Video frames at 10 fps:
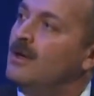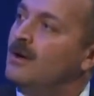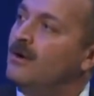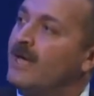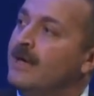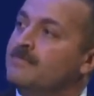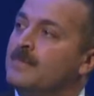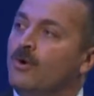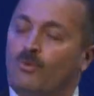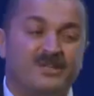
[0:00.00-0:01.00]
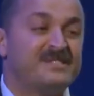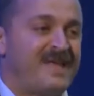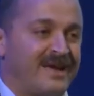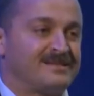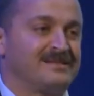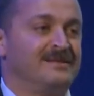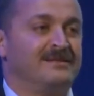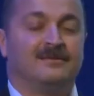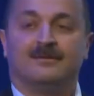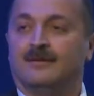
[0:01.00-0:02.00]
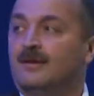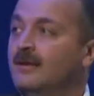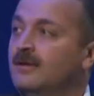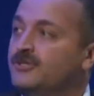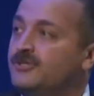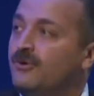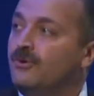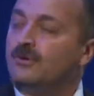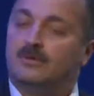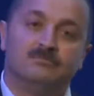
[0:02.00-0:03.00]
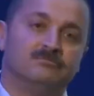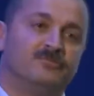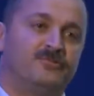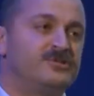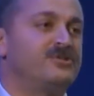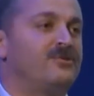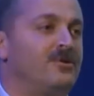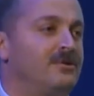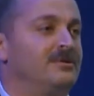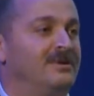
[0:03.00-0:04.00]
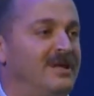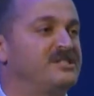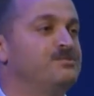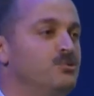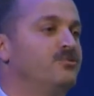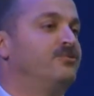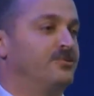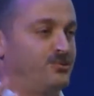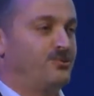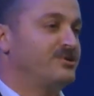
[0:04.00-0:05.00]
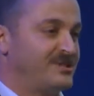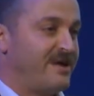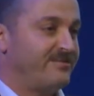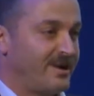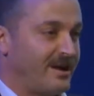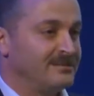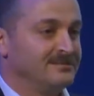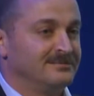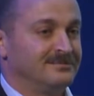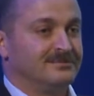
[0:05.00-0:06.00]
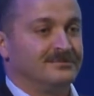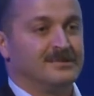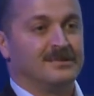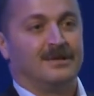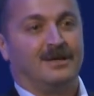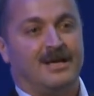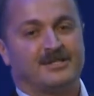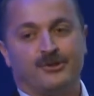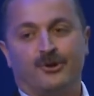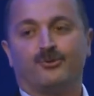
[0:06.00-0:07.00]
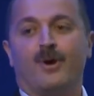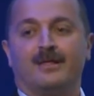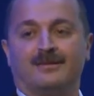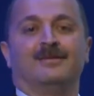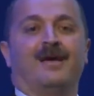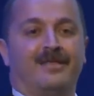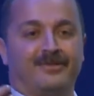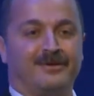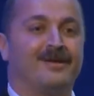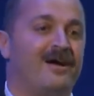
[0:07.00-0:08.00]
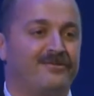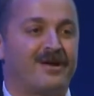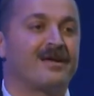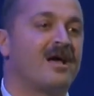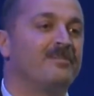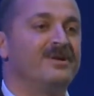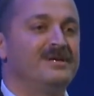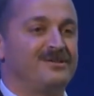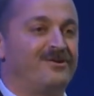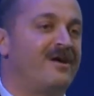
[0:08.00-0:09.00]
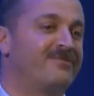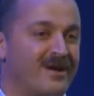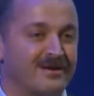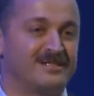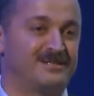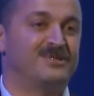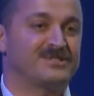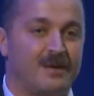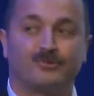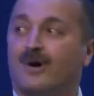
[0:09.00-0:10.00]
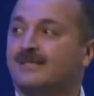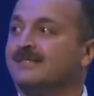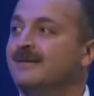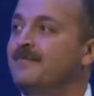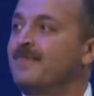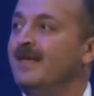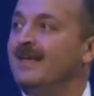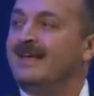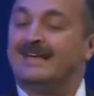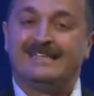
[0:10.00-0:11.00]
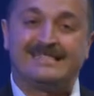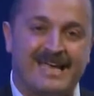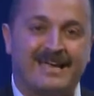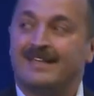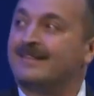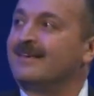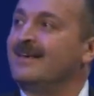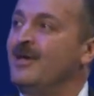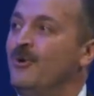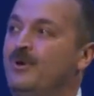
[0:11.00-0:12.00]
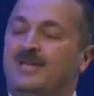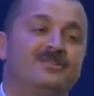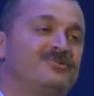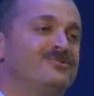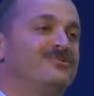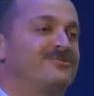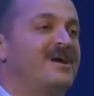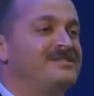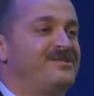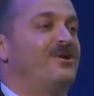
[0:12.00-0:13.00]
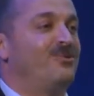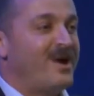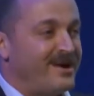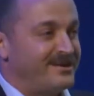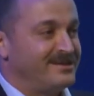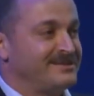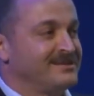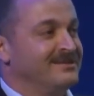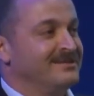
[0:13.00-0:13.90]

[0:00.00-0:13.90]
Okay, what's next? So first of all, let's move towards Africa. Let's not wait until African companies or African customers come to us. Second, we need to raise the awareness.